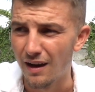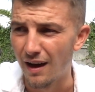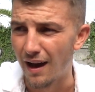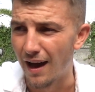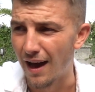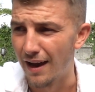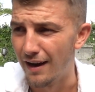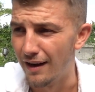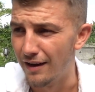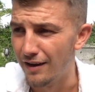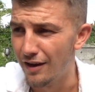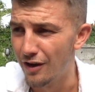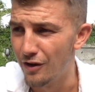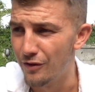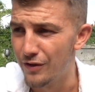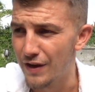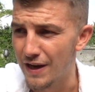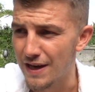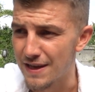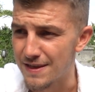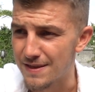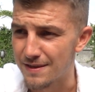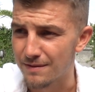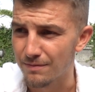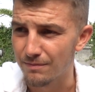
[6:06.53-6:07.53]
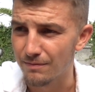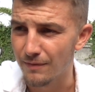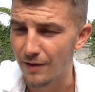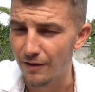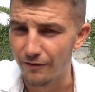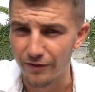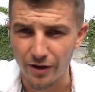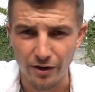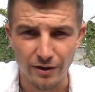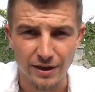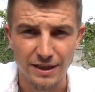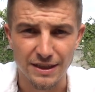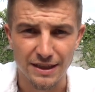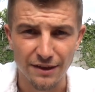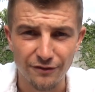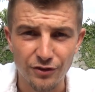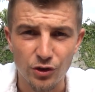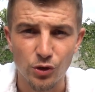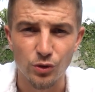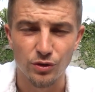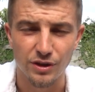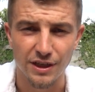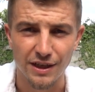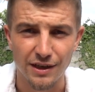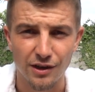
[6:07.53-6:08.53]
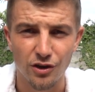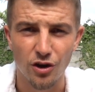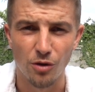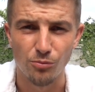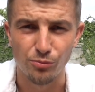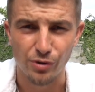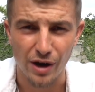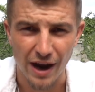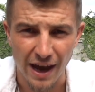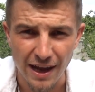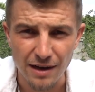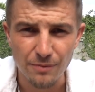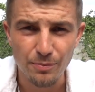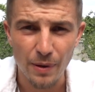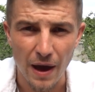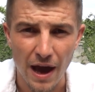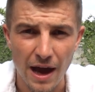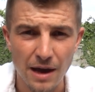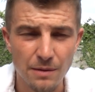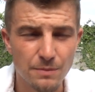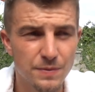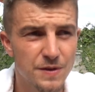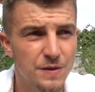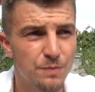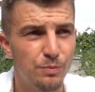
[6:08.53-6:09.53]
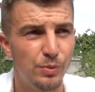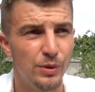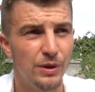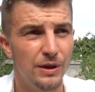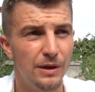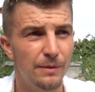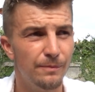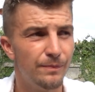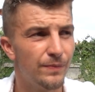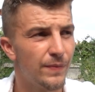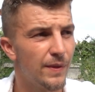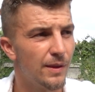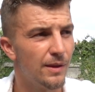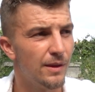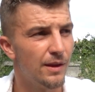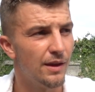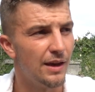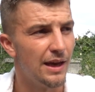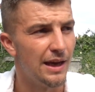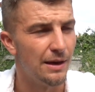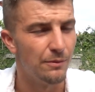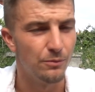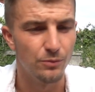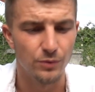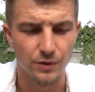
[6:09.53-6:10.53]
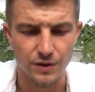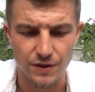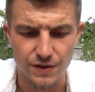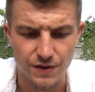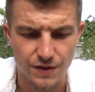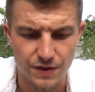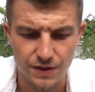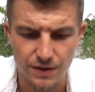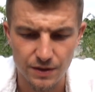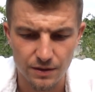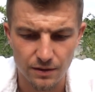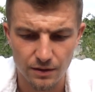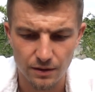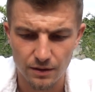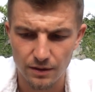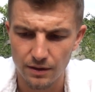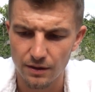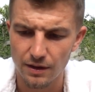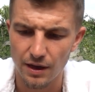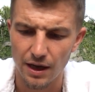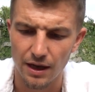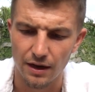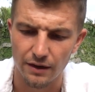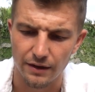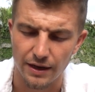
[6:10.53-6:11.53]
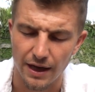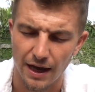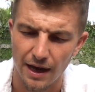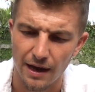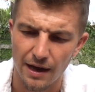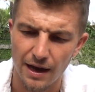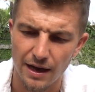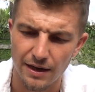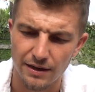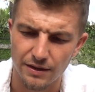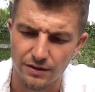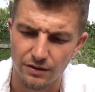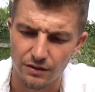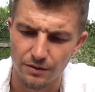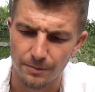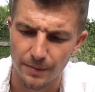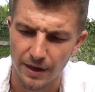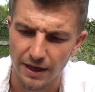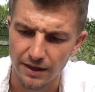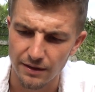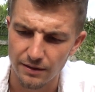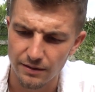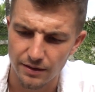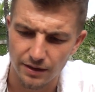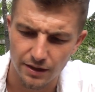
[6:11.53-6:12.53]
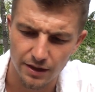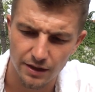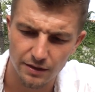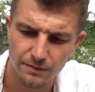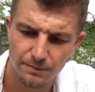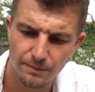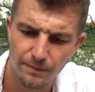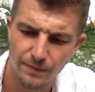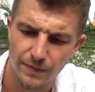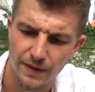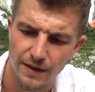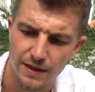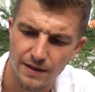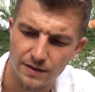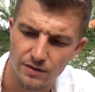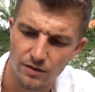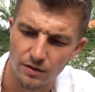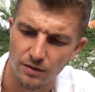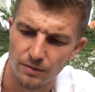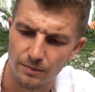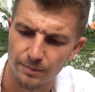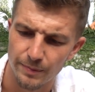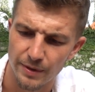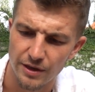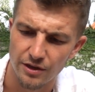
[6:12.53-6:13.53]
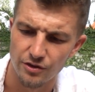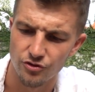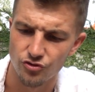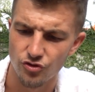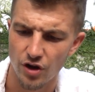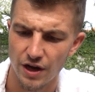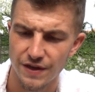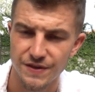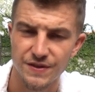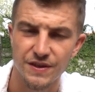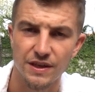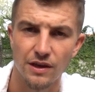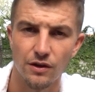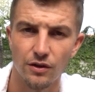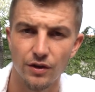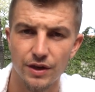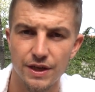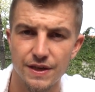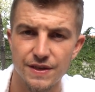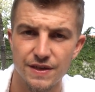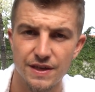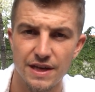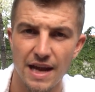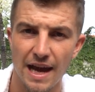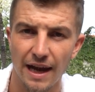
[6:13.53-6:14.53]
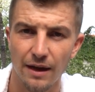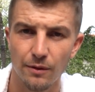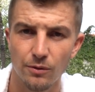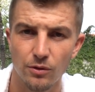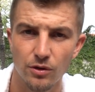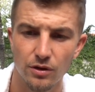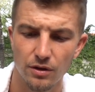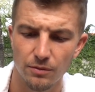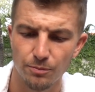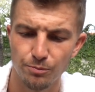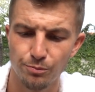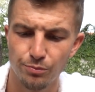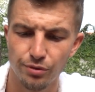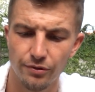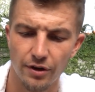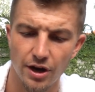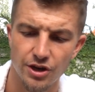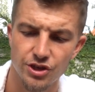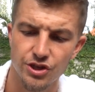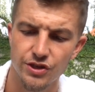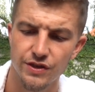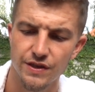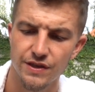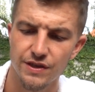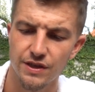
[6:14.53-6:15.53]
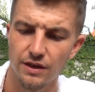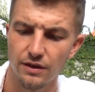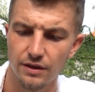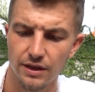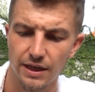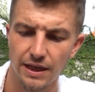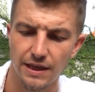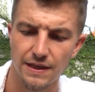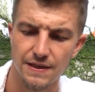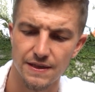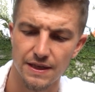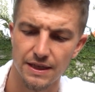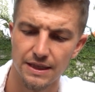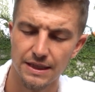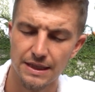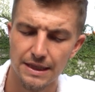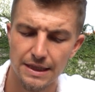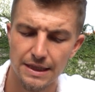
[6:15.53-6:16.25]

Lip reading: And I know that is a very difficult thing to comprehend perhaps, but it was... Hello Cat, how you doing mate? You good? He's got a bit of dry skin on his neck. We've got to brush this little geezer.